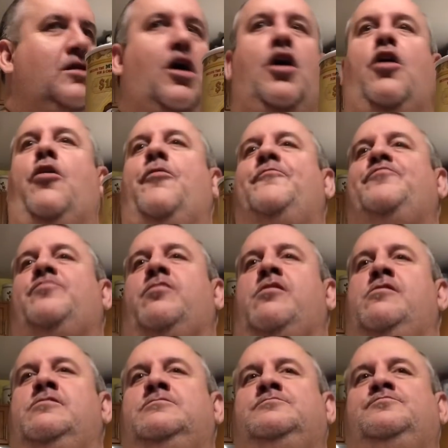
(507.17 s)
Oh.
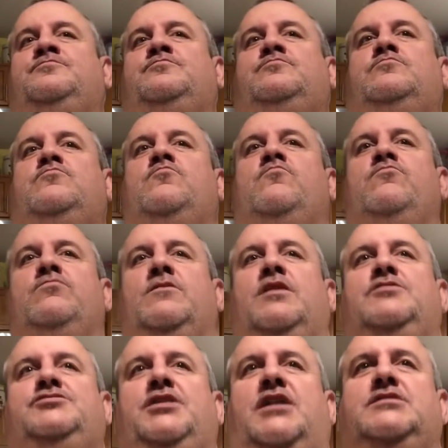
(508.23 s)

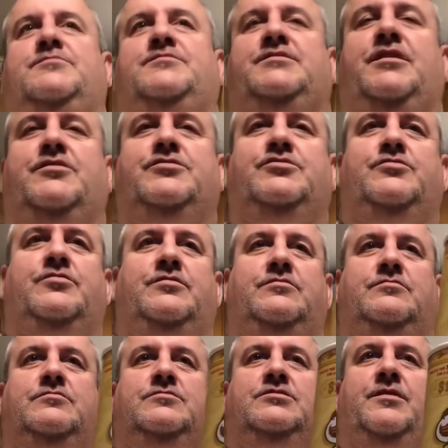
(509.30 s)
John's upstairs
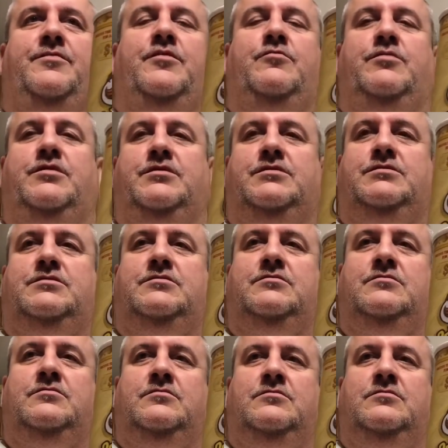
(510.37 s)
doing something with his